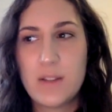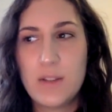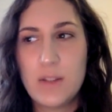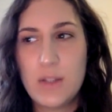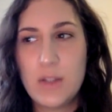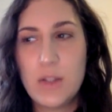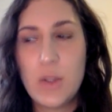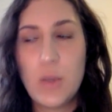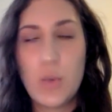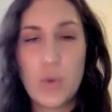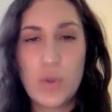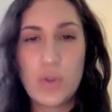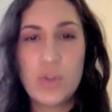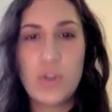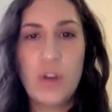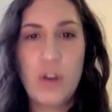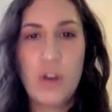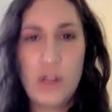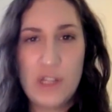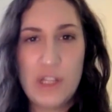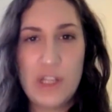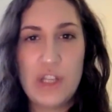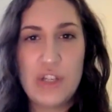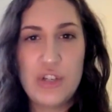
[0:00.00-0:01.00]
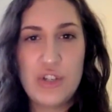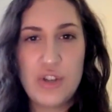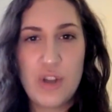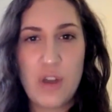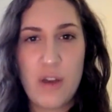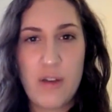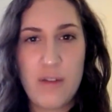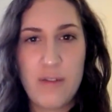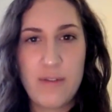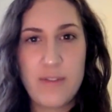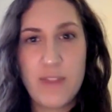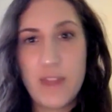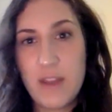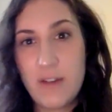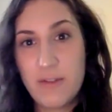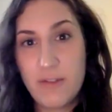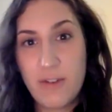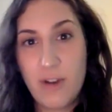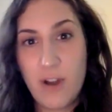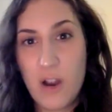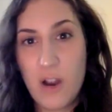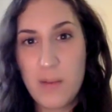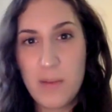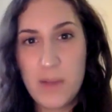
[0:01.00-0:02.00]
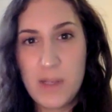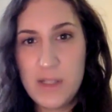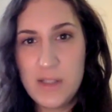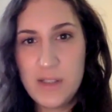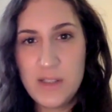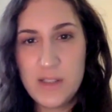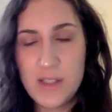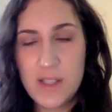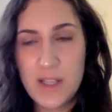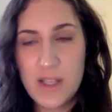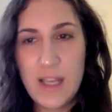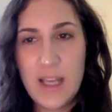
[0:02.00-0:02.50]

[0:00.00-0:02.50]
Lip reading: local knowledge of the environment.